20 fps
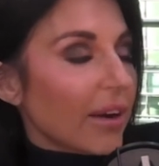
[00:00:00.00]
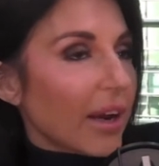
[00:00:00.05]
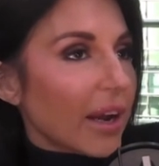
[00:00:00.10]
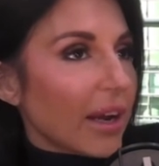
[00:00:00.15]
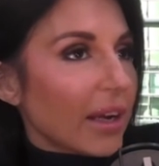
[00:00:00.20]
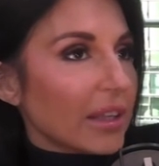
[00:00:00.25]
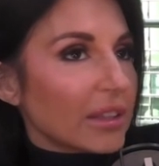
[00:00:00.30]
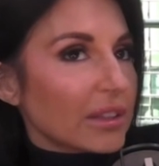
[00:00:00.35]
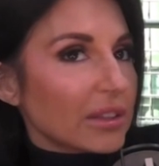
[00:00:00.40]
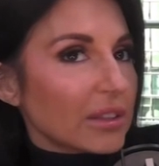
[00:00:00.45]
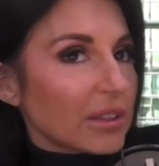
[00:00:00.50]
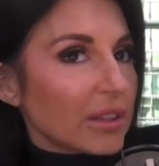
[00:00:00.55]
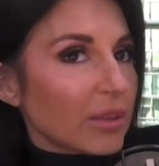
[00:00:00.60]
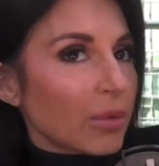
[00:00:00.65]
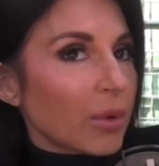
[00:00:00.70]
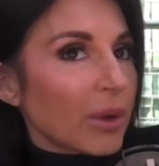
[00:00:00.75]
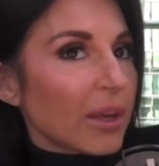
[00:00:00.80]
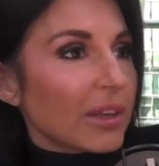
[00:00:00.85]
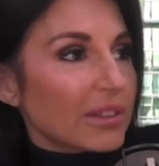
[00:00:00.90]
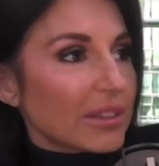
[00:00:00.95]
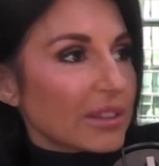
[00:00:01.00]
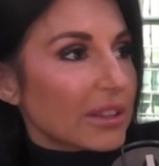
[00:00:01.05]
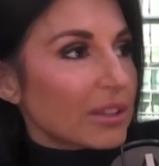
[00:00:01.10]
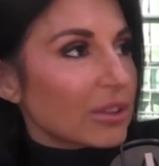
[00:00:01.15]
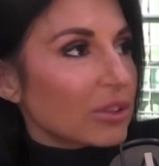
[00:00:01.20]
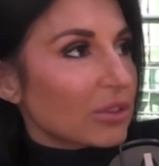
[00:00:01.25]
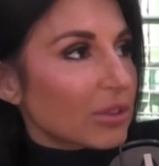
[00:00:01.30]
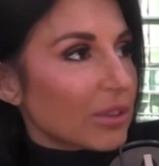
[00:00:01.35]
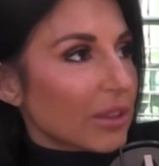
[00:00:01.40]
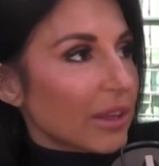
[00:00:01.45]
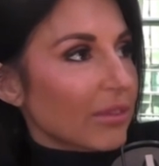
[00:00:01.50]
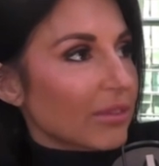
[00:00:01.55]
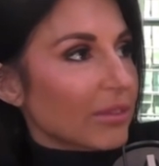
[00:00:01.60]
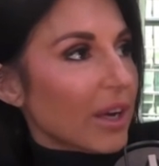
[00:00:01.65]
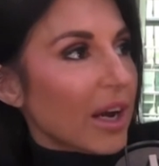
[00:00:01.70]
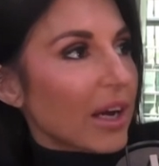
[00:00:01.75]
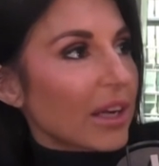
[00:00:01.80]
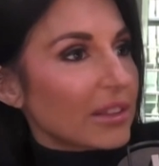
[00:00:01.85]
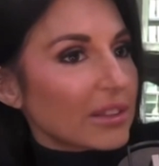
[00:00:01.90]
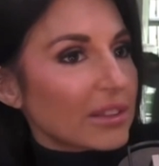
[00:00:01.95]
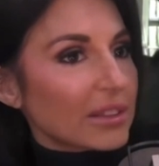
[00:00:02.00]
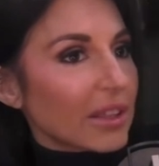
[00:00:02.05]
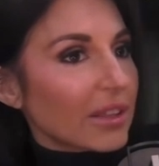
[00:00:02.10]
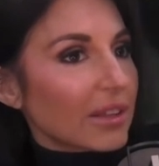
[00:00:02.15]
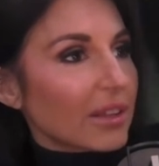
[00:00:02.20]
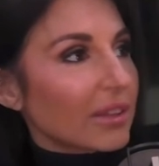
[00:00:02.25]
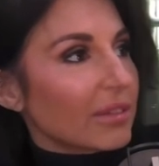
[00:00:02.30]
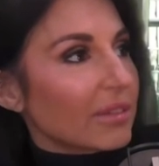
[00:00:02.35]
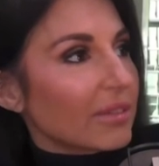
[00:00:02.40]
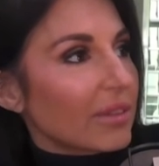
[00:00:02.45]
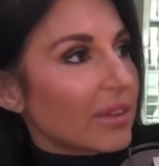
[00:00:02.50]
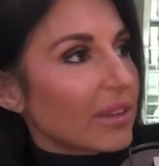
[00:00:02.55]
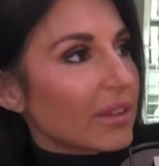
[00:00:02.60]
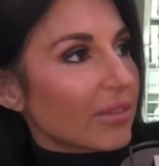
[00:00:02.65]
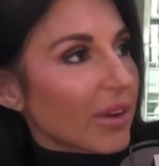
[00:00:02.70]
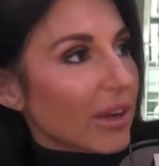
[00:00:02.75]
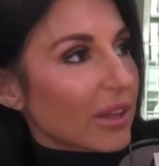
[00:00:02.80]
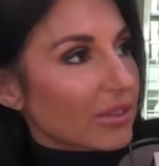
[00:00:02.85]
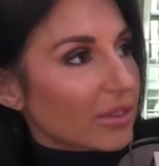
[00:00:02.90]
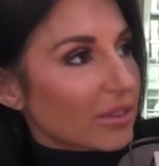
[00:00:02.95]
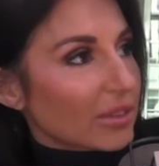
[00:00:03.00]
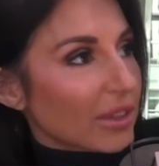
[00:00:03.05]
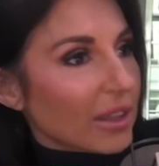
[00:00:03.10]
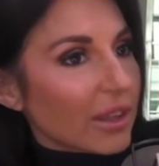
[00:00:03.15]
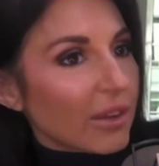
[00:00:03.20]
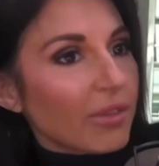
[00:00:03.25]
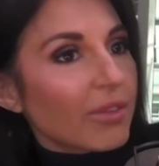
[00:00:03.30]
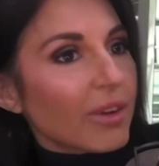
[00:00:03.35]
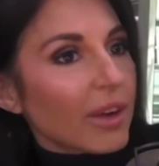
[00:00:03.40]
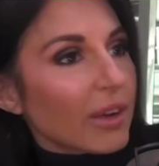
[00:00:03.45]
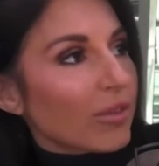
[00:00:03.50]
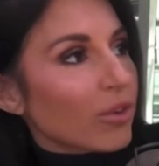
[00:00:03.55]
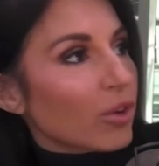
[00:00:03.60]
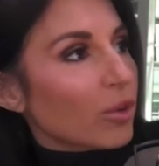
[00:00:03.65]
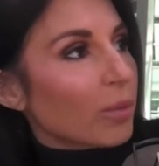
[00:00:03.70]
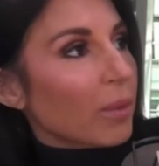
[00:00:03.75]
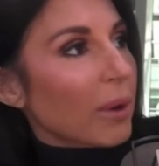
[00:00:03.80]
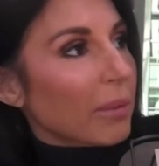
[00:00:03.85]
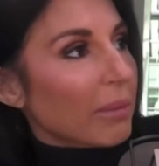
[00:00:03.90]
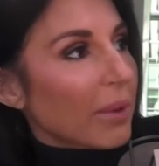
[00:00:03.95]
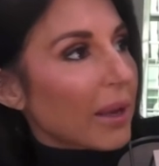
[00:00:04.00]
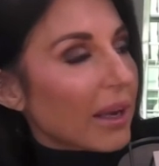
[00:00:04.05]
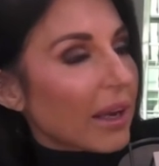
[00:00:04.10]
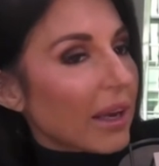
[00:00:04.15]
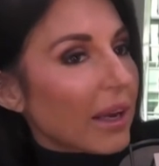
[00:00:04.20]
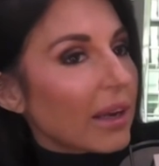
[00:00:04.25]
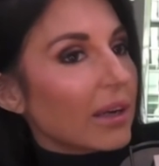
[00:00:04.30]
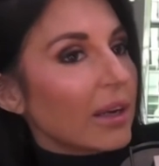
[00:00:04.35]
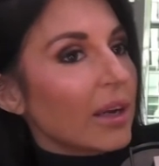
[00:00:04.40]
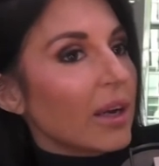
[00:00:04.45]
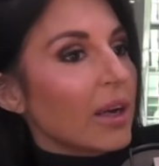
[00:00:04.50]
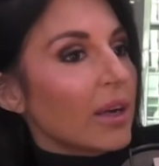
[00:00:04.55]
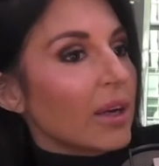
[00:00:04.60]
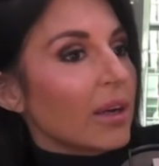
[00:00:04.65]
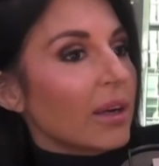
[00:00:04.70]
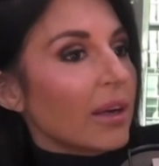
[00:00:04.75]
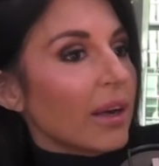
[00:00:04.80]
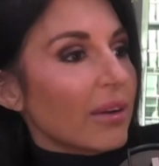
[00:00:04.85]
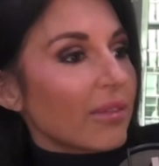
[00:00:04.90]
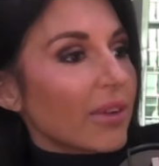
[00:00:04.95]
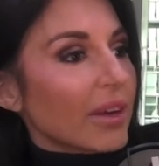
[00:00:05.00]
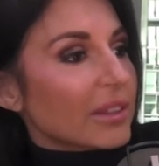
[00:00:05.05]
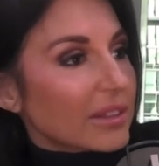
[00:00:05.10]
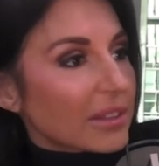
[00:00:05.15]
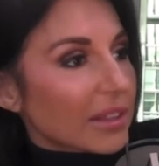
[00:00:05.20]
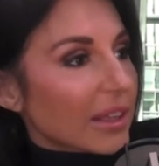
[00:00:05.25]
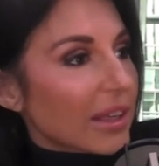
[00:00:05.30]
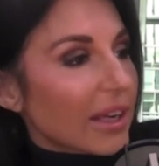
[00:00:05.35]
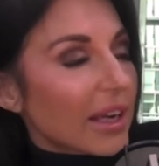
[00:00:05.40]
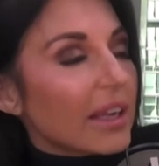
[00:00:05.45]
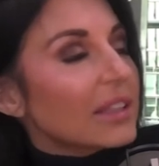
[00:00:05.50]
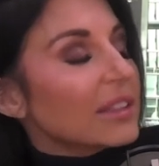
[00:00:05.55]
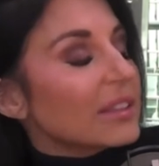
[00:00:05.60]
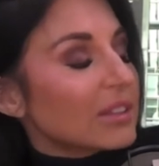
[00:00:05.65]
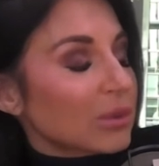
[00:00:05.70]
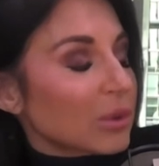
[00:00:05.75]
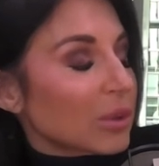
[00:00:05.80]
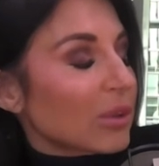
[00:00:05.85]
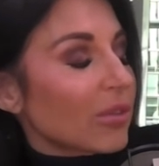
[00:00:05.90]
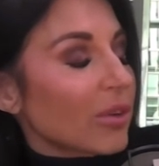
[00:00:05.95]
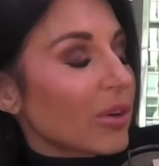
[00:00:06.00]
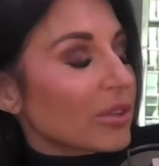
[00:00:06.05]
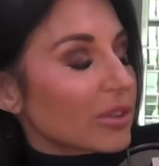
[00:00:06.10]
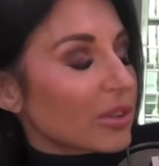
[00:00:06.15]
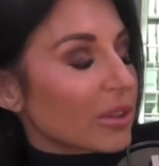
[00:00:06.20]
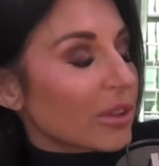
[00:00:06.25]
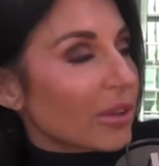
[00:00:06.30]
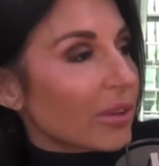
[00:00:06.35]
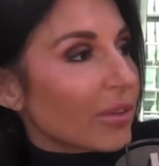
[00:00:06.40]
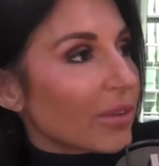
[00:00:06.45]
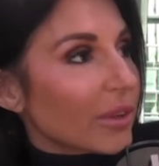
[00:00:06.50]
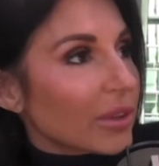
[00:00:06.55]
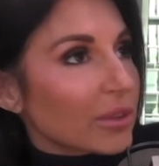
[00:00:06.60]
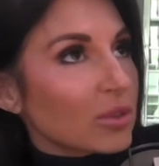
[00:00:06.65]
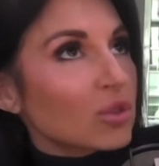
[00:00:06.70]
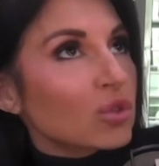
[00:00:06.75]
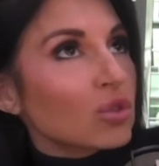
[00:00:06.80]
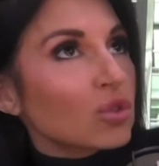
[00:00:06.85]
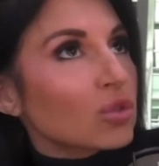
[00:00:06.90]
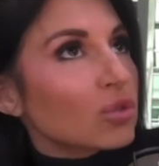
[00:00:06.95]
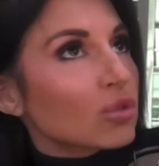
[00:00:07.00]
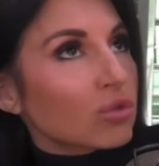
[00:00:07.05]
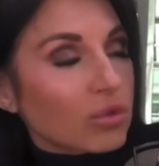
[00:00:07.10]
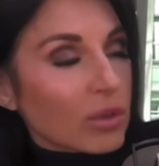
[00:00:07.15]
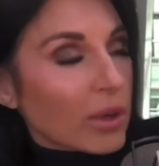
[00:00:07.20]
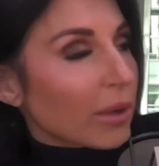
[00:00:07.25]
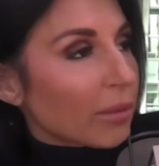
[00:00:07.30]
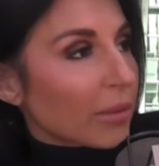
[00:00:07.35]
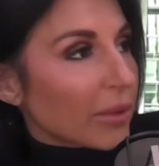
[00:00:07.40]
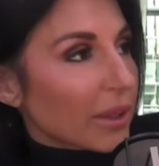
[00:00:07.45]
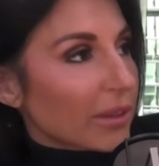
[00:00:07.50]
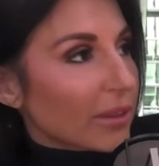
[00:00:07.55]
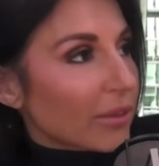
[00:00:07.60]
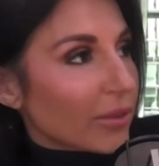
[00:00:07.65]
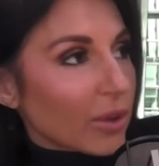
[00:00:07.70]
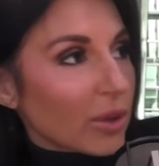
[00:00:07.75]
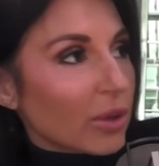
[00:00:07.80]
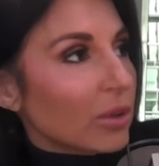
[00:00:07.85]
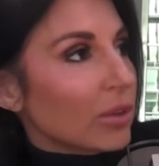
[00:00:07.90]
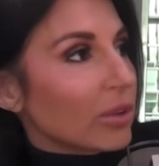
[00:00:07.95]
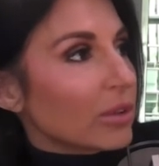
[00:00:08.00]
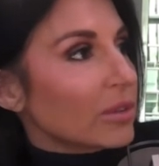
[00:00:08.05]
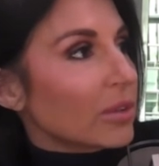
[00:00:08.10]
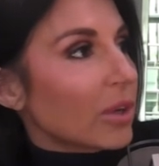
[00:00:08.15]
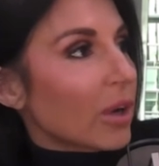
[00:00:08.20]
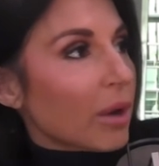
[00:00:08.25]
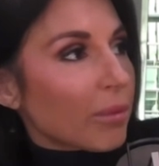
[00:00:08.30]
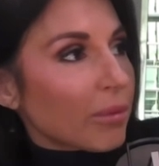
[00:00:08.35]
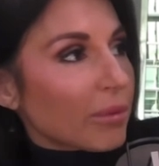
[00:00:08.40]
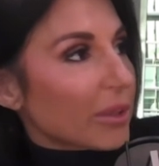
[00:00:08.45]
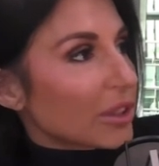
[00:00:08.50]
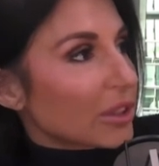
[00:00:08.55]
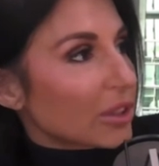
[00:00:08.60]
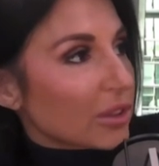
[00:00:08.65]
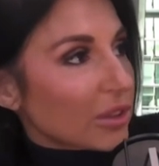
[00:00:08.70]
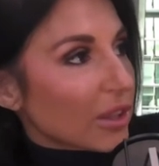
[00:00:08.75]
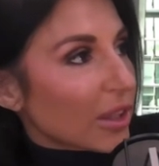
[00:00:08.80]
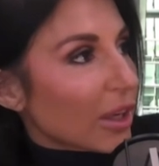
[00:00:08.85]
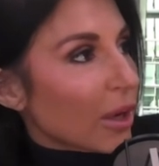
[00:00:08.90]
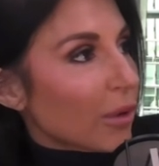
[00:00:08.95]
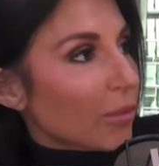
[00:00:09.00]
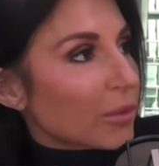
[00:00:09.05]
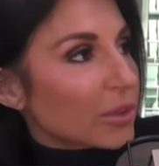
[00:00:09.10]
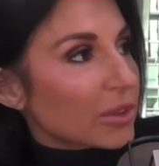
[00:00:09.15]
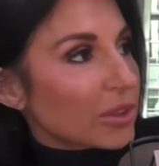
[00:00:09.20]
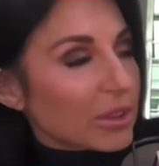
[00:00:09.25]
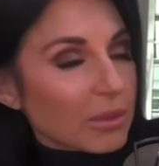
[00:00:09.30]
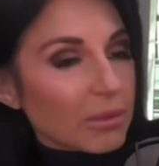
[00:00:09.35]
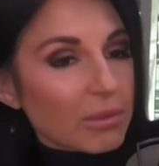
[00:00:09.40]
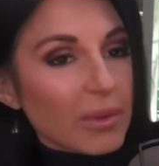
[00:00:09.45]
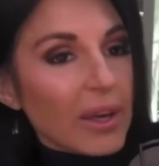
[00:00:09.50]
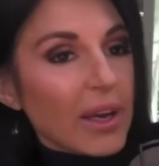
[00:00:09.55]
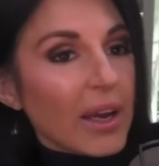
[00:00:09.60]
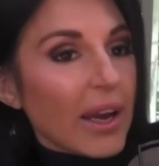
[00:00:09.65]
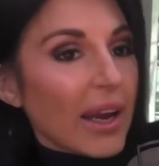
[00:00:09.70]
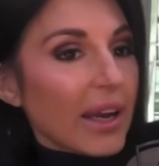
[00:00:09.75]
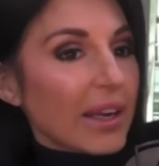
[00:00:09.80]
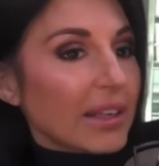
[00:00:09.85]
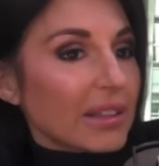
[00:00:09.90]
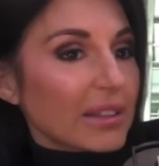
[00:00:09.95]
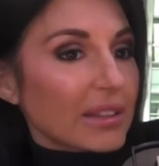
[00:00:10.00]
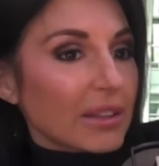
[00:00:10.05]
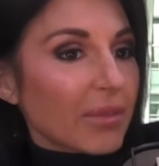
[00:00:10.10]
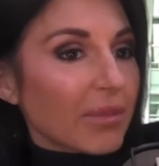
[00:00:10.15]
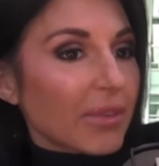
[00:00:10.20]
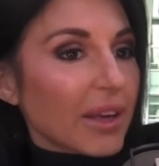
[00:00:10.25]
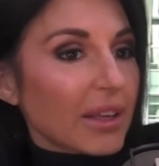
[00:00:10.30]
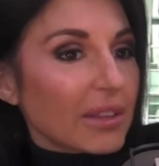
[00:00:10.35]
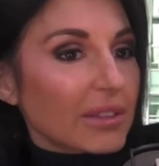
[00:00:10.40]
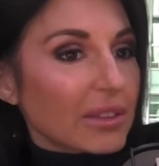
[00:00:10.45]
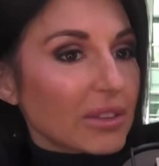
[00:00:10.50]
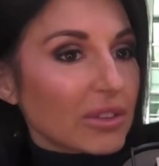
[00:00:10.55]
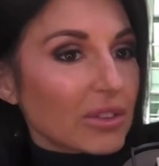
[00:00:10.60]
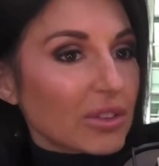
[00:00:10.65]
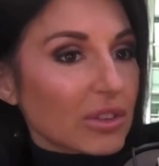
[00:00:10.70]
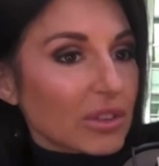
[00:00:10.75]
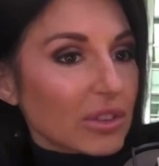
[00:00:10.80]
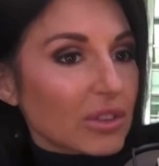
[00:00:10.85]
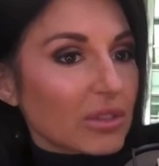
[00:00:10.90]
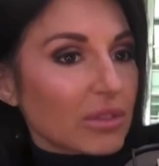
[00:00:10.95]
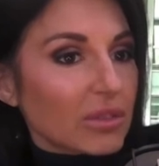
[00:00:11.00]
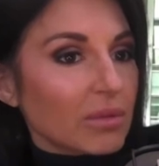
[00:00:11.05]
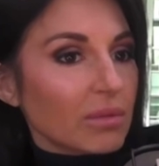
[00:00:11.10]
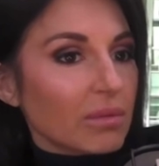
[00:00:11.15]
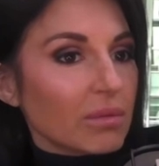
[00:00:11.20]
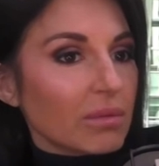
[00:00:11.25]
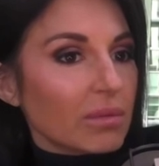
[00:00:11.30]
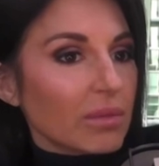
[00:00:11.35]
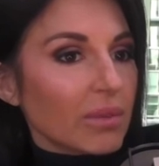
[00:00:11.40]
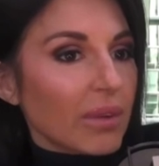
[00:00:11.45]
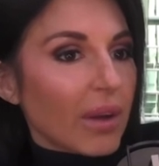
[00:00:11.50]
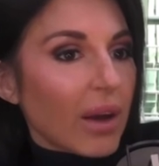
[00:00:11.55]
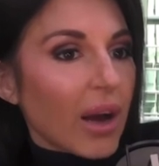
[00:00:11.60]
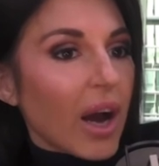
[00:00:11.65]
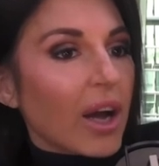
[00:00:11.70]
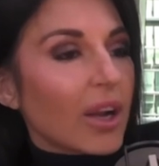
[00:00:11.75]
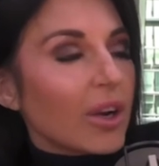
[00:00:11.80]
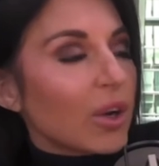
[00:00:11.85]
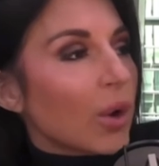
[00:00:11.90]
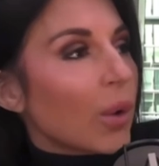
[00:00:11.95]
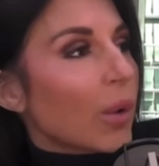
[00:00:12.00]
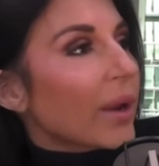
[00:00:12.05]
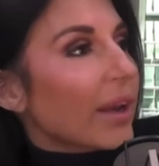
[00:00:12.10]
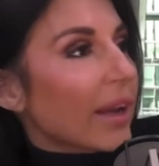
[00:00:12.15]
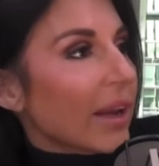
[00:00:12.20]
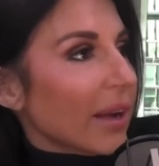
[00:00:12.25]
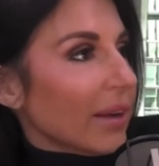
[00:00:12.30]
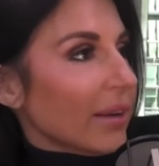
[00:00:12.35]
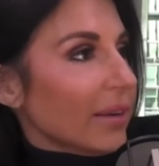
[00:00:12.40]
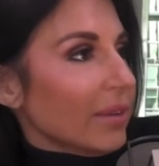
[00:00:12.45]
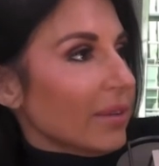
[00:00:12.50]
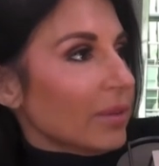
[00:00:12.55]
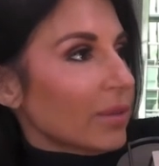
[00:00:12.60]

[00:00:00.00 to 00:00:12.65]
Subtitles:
And we as an industry have not done advisors any favor by making investing in any sort of alternative incredibly difficult, operationally cumbersome, and in some cases just annoying.